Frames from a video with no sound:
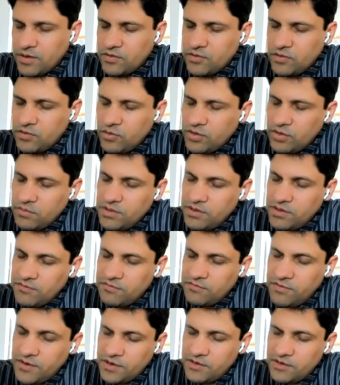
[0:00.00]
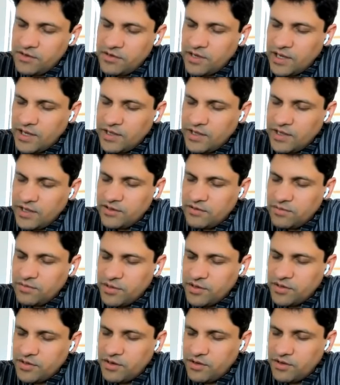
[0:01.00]
So you can be the fittest,
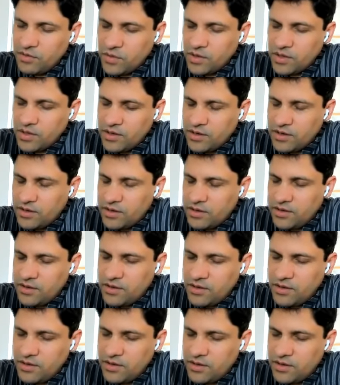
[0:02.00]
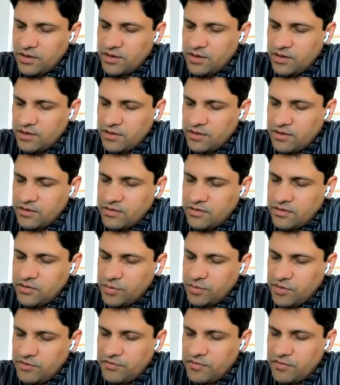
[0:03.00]
healthiest person in the world,
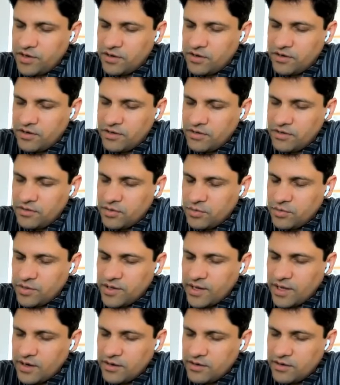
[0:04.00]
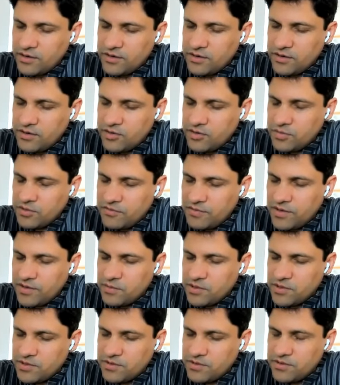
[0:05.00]
super fit, super talented, super
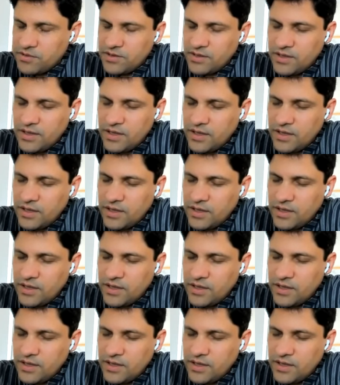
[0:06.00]
famous,